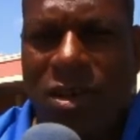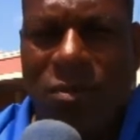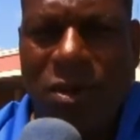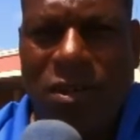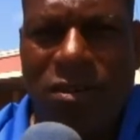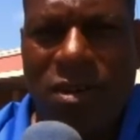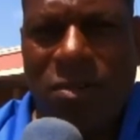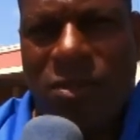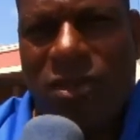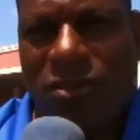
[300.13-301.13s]
But
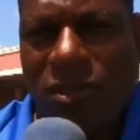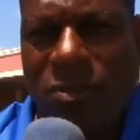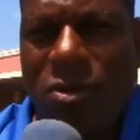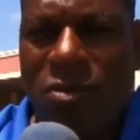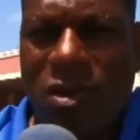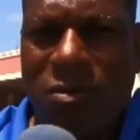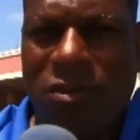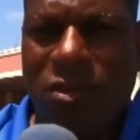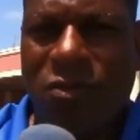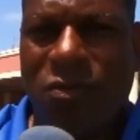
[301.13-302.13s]
in terms of the program
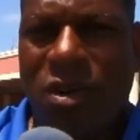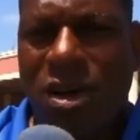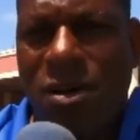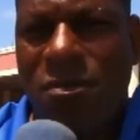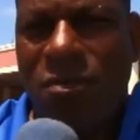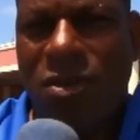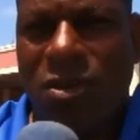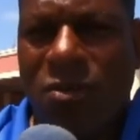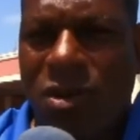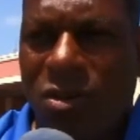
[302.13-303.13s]
itself,
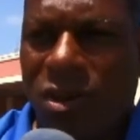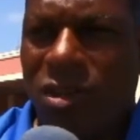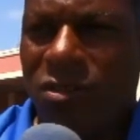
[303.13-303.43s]
we're looking